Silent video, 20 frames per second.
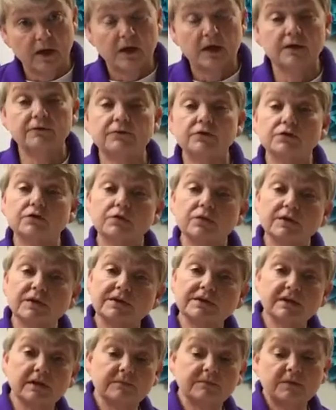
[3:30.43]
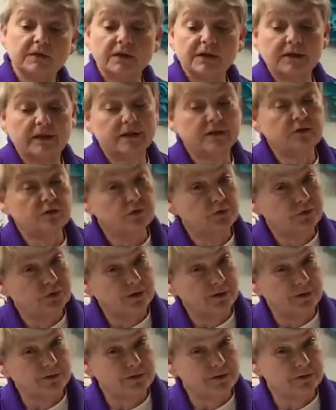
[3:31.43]
If you're doing something like
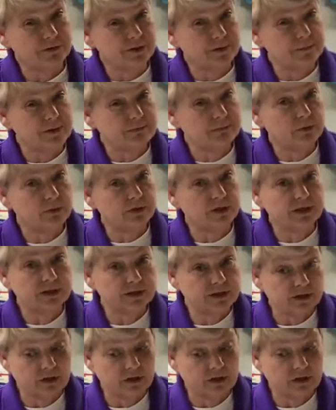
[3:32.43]
you're going to be putting it